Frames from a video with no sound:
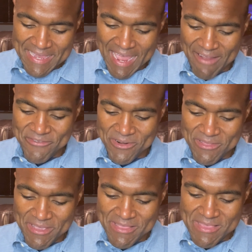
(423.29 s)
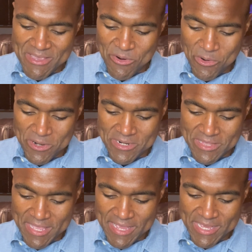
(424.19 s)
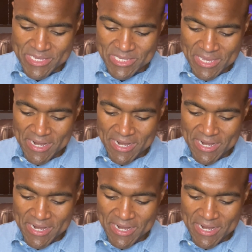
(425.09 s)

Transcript: After lengthy court delays,